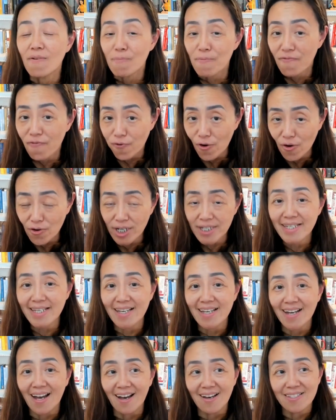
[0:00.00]

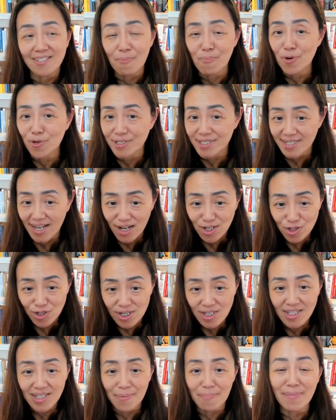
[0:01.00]
focusing on the production
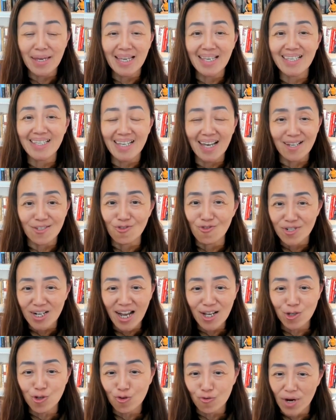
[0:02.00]
means that you're
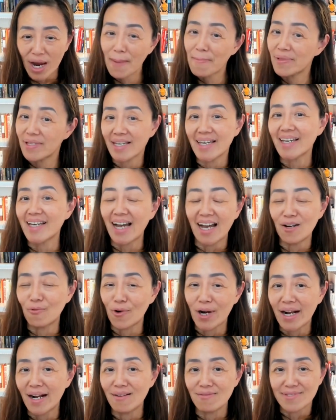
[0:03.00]
not scrambling
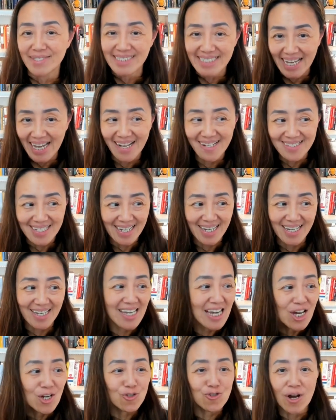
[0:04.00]
around daily
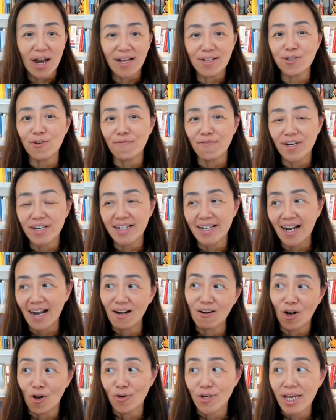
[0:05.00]
trying to figure
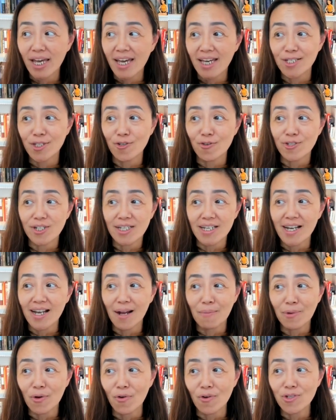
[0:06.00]
out, okay, so today
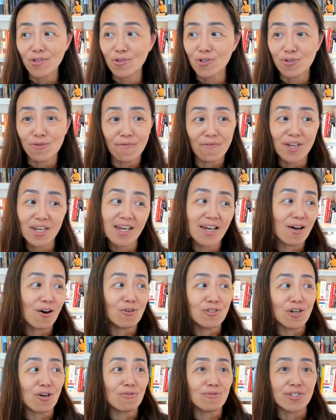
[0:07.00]
I'm going to shoot video.
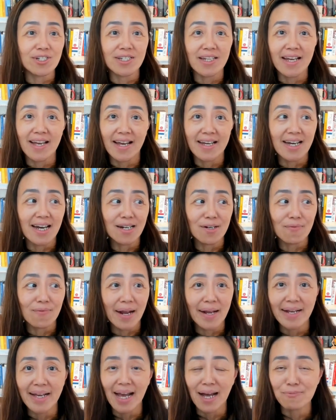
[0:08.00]
No, today I gotta
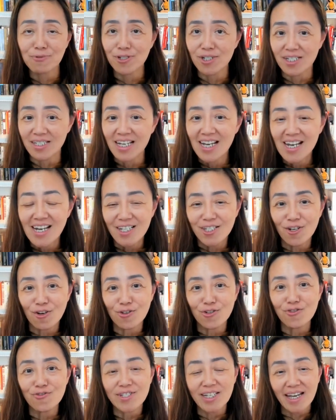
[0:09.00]
write caption. So
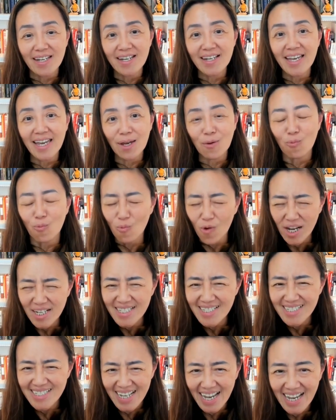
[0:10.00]
you dedicate
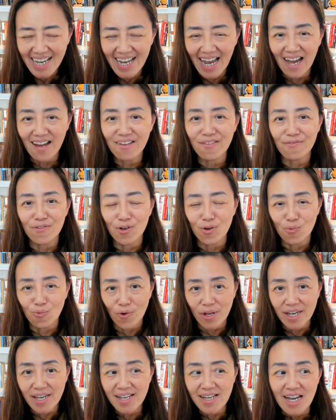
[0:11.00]
one day out of your
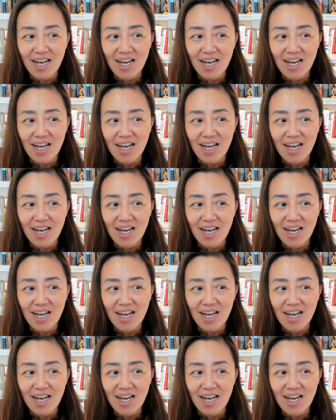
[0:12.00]
week